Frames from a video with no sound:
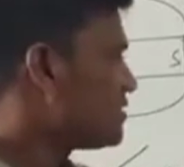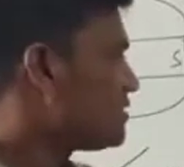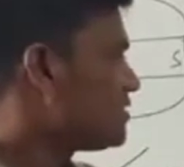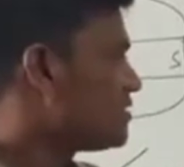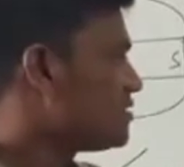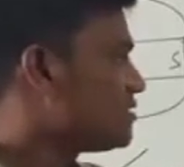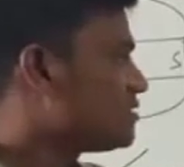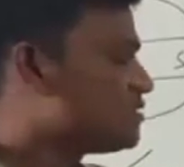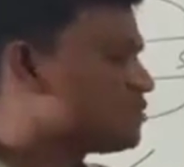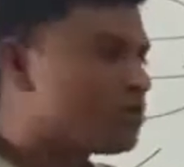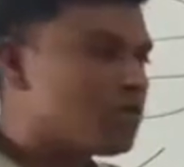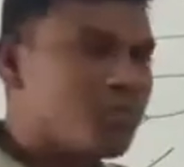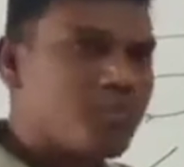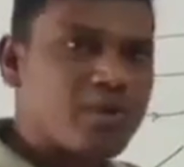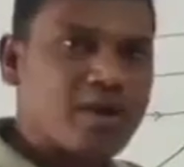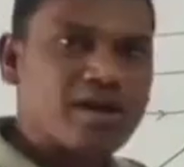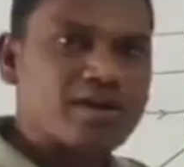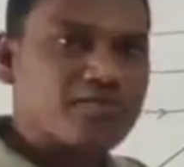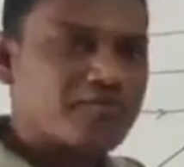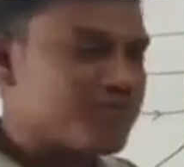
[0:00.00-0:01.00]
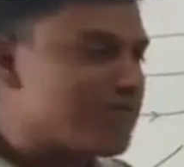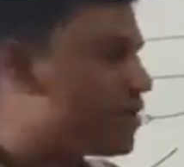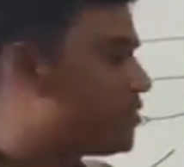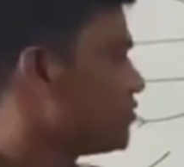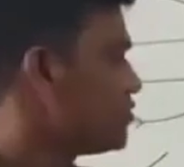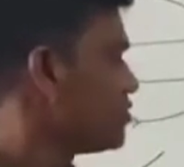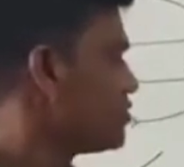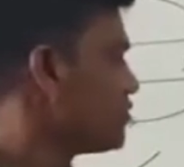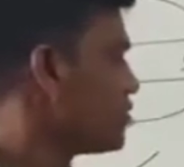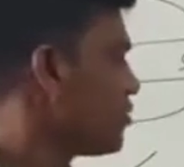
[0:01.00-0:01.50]
ice is
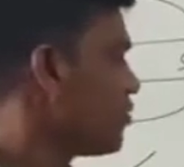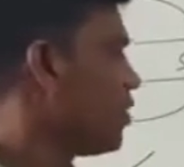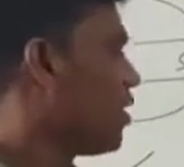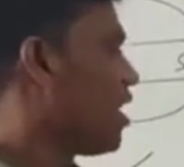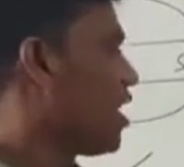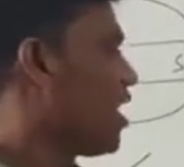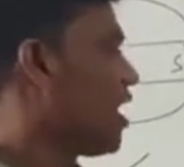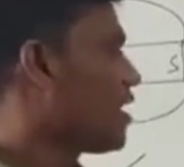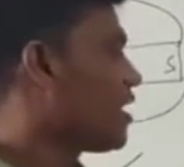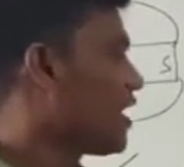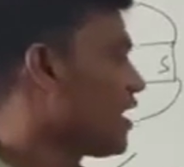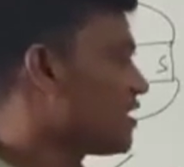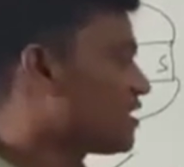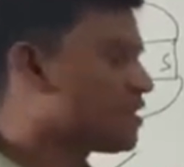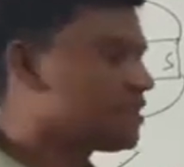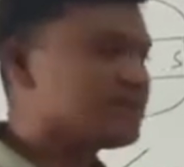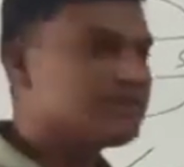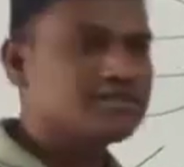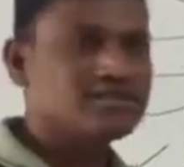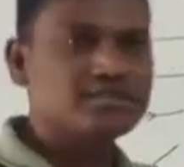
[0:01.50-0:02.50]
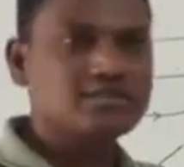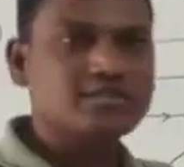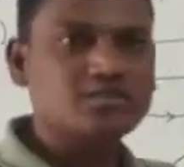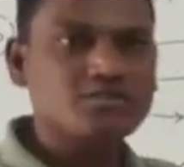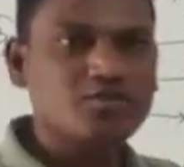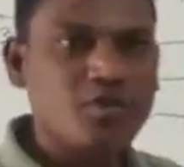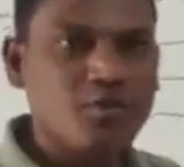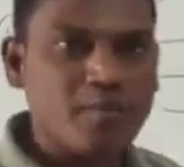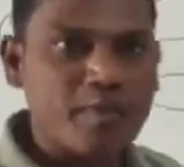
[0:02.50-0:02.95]
0.50 and iron is